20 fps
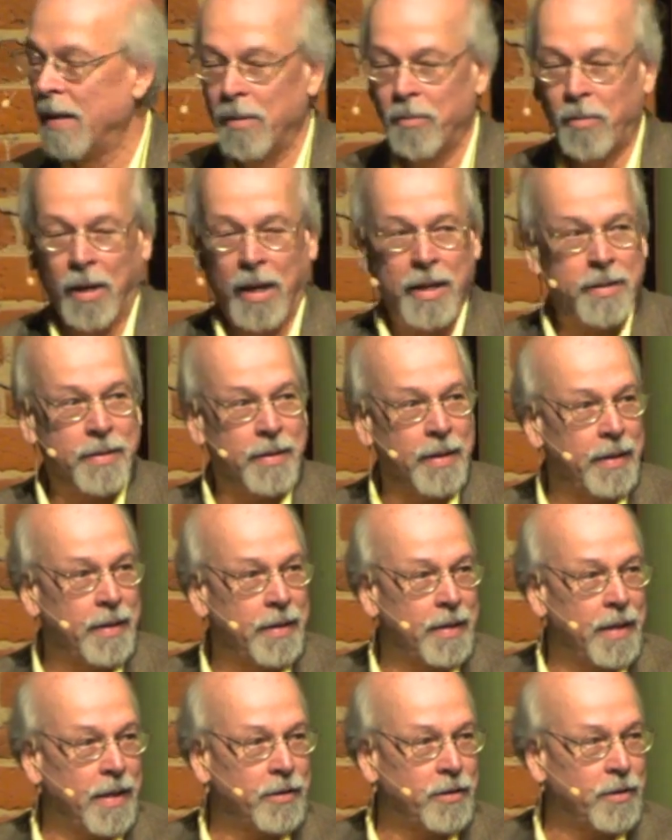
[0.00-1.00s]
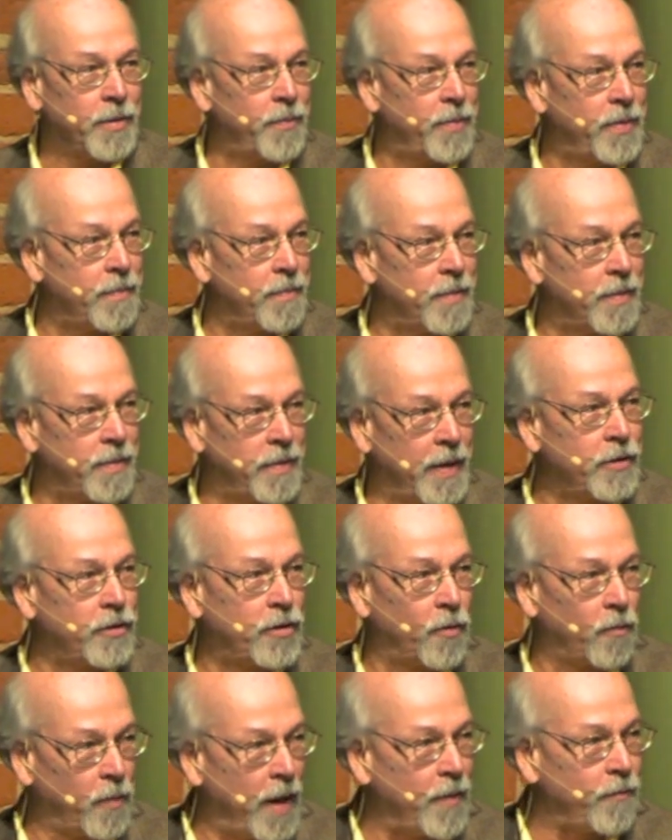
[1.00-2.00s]
But I think some things
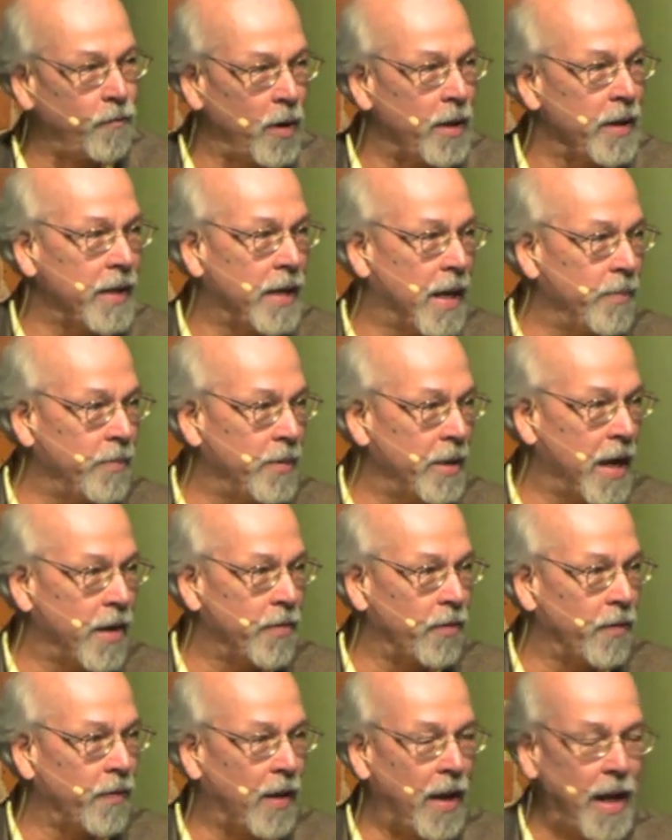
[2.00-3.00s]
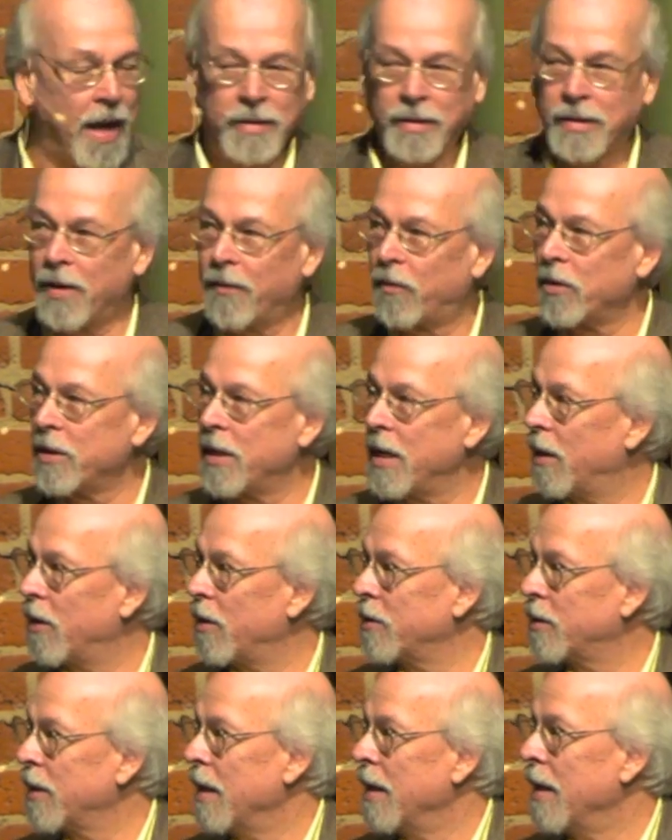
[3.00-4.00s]
have really come together in the last several
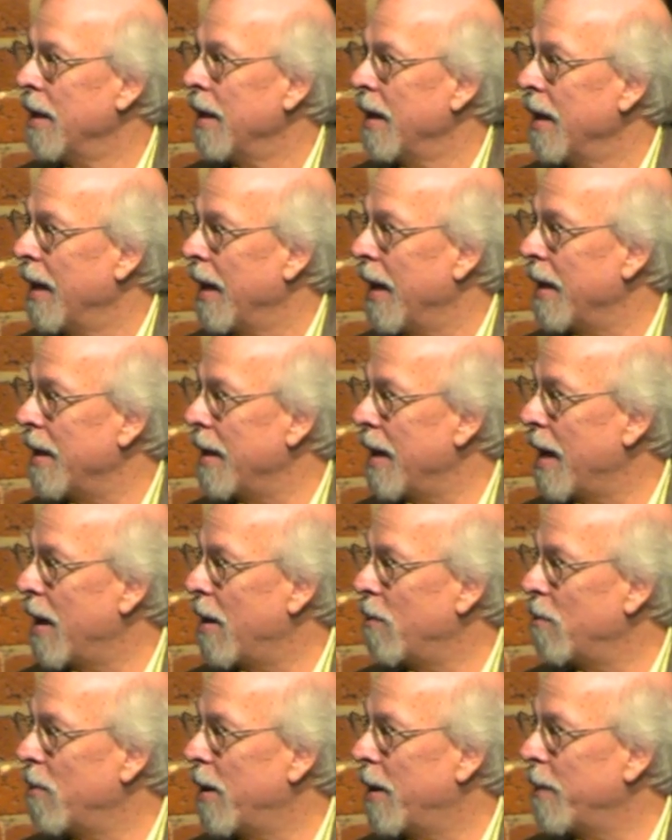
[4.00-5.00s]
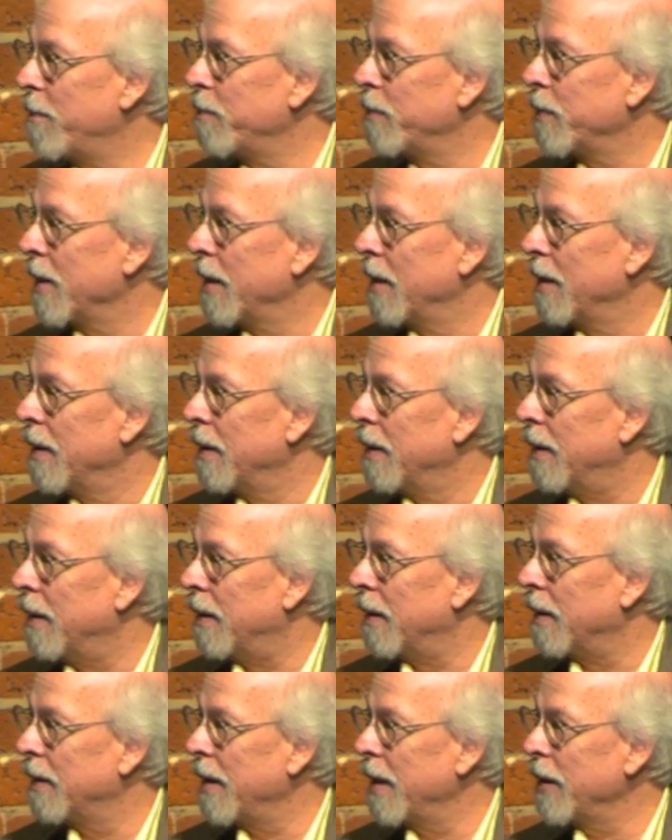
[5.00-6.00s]
years, and now
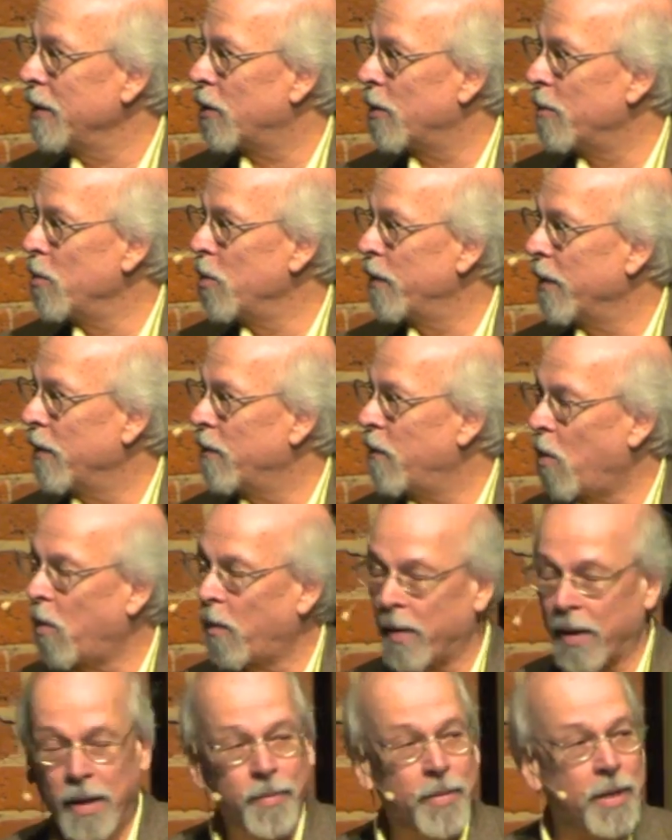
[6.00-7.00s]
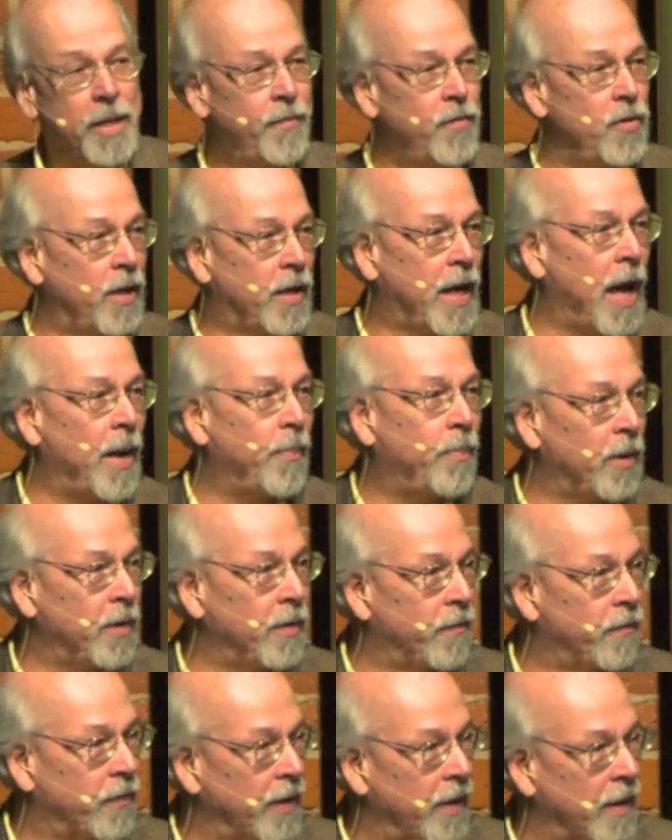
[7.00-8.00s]
things are moving forward. Let me give you a couple
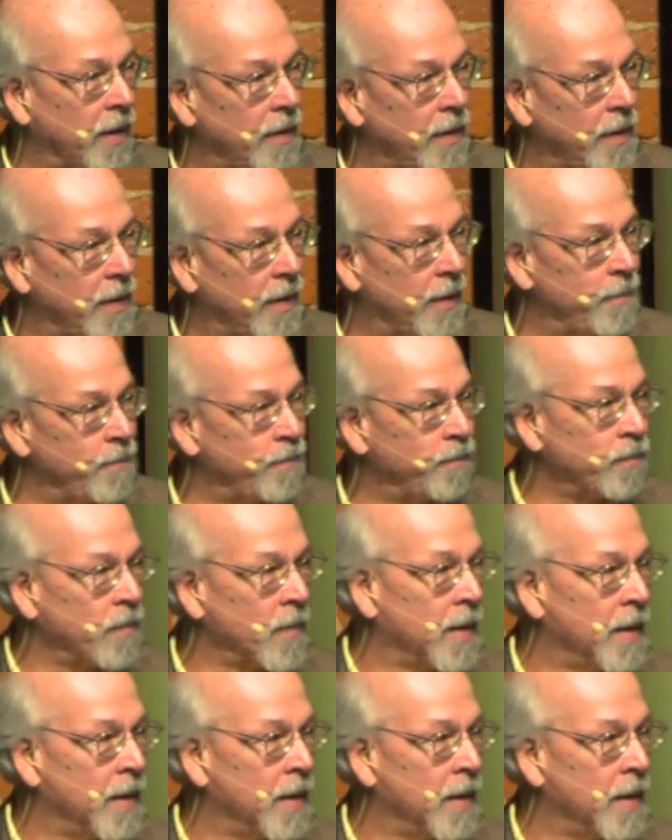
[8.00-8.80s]
of little